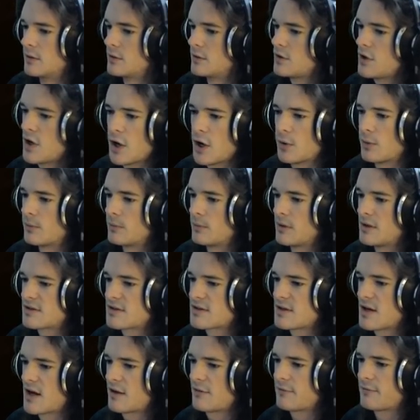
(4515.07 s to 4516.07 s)
No,
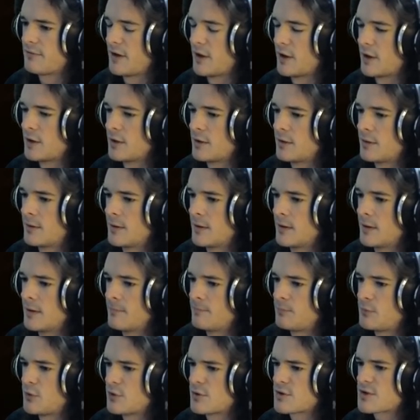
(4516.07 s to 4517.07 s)
it's not fair.
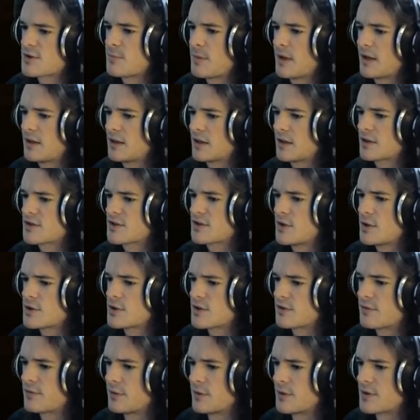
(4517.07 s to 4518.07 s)
You're just making
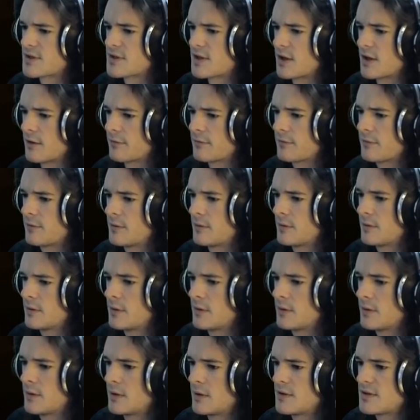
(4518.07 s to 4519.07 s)
excuses for yourself.
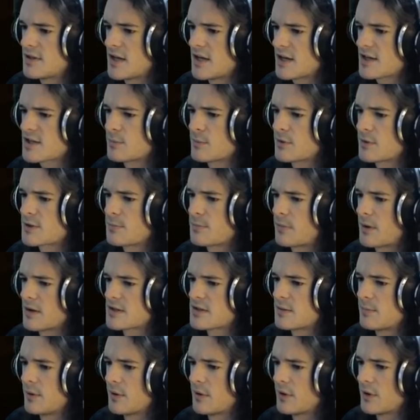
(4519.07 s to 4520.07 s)
Take some
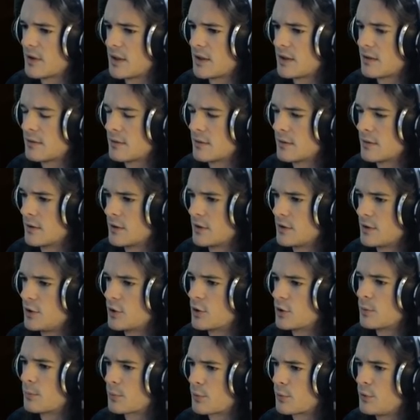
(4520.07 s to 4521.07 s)
responsibility.
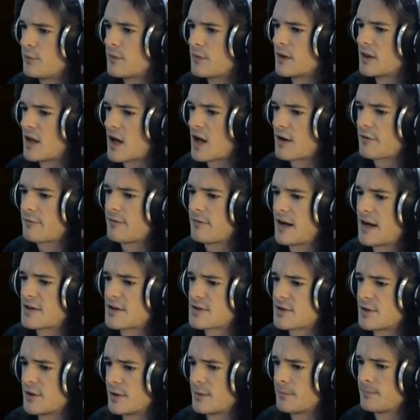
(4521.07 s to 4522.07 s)
You'll improve a lot
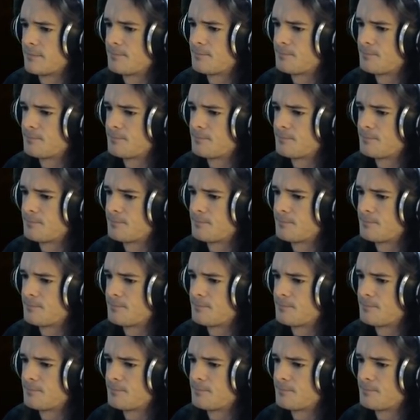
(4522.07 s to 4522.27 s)
faster.